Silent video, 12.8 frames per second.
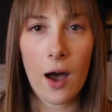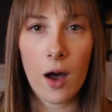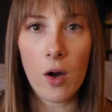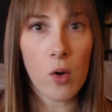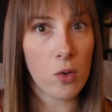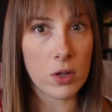
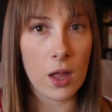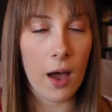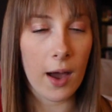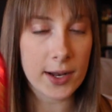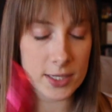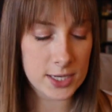a whole
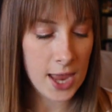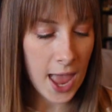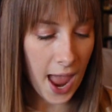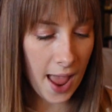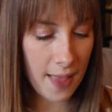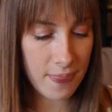lot.
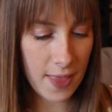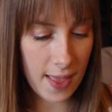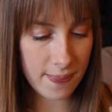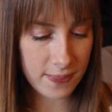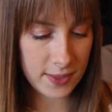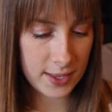And
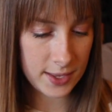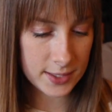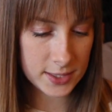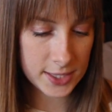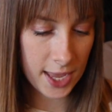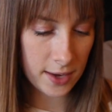then
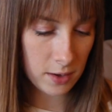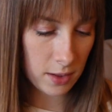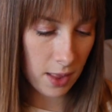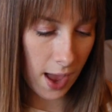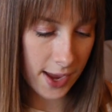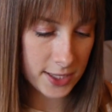the
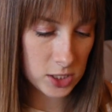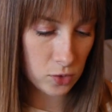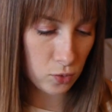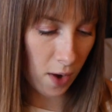Scandaleyes